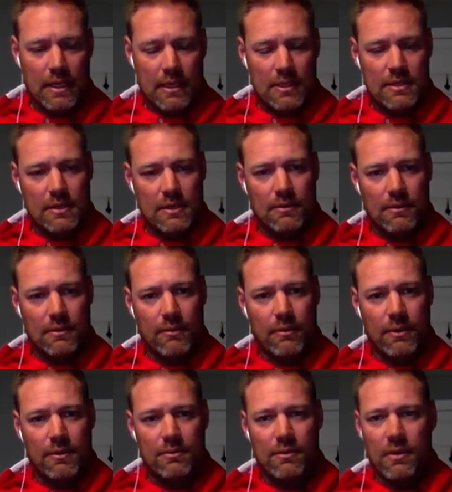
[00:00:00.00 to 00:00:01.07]
So we
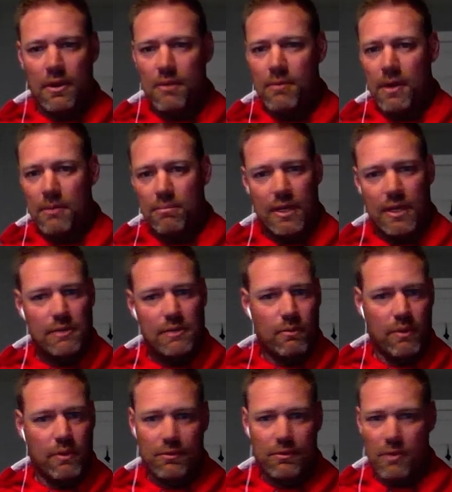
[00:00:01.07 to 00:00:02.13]
went through all the bunt plays. We
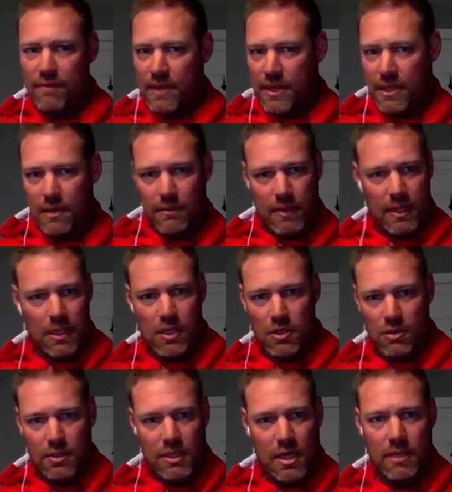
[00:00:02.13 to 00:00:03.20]
went through everything. We,
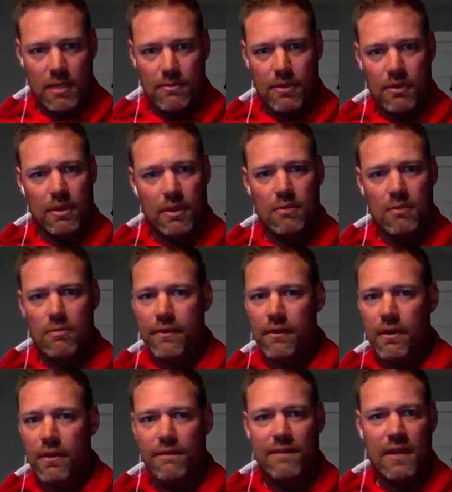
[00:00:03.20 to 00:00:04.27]
talked about, moving
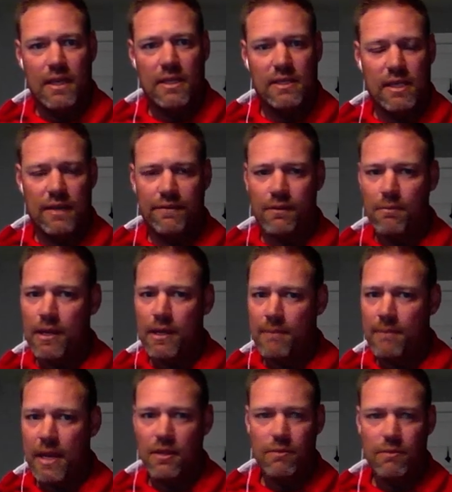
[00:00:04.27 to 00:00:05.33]
our feet. He's like, "For big
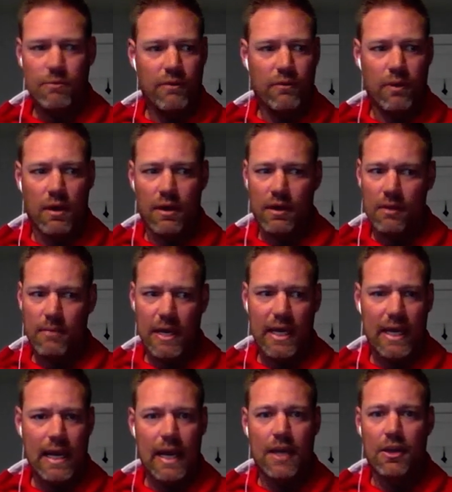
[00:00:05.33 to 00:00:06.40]
men, you move well. You're my
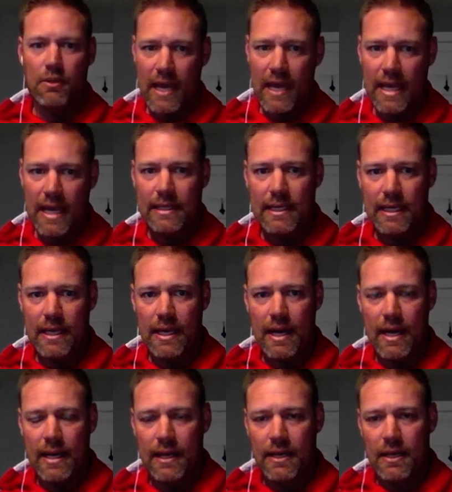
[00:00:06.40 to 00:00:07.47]
guy. You're my 8th inning
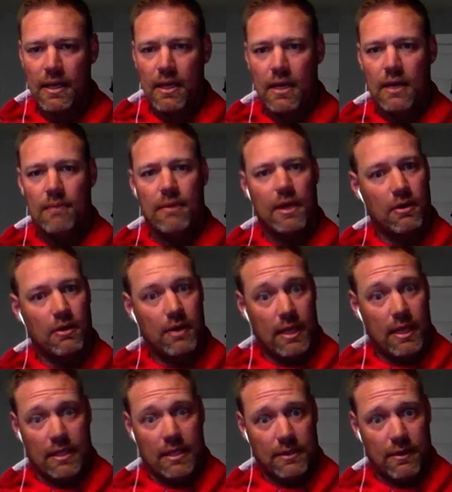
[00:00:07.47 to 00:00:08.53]
guy." I'm like, "Okay,
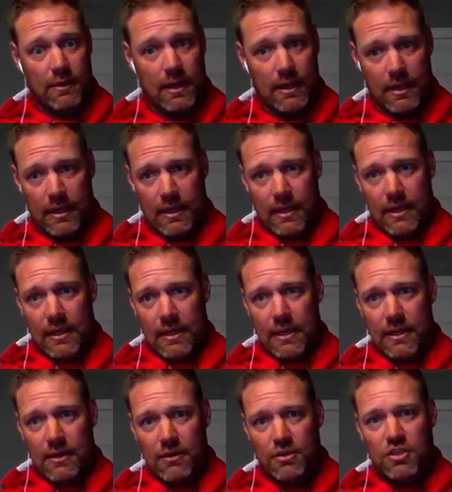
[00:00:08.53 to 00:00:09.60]
that's great."
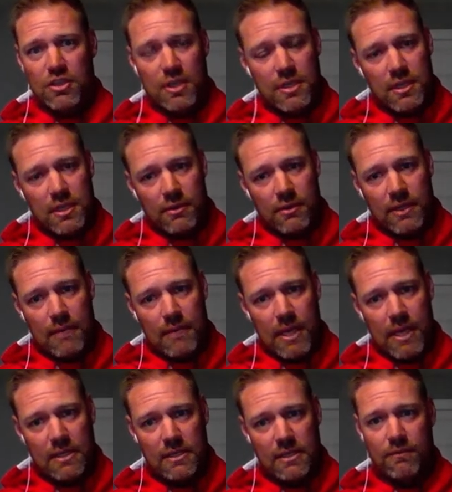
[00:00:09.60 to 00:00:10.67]
He goes, "Just so you know what that
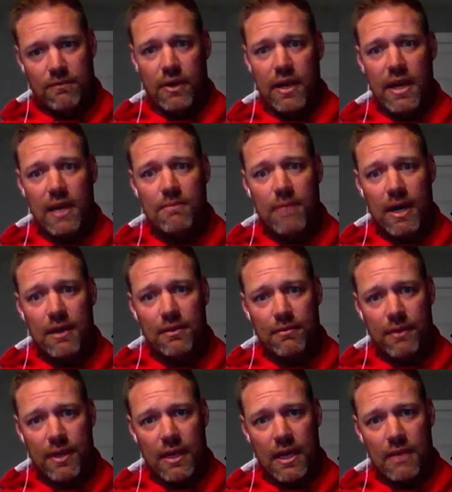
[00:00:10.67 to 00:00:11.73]
means. If we're ahead by
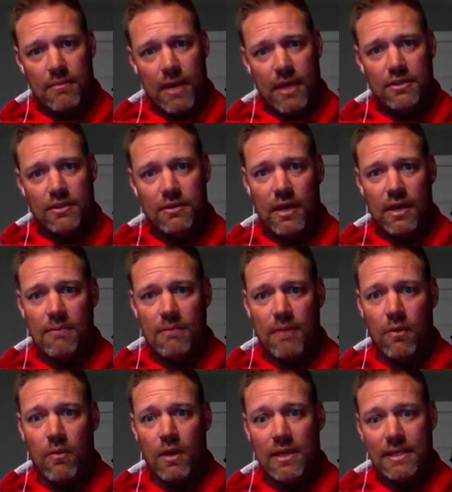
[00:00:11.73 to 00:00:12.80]
3, ahead by 2, ahead
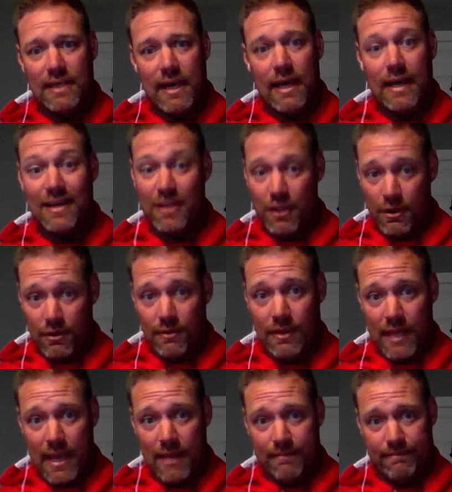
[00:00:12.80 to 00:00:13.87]
by 1, tied, you're in the
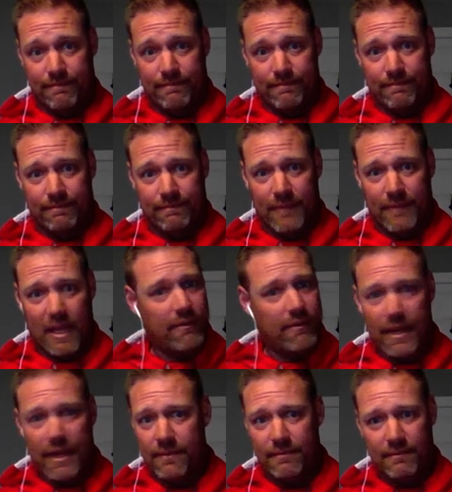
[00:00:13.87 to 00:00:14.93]
game every
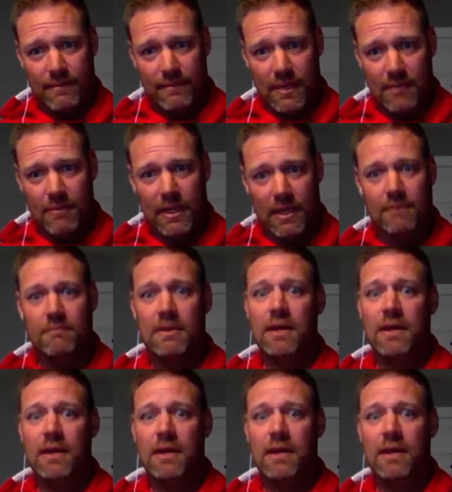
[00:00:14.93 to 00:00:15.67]
day." And I'm like,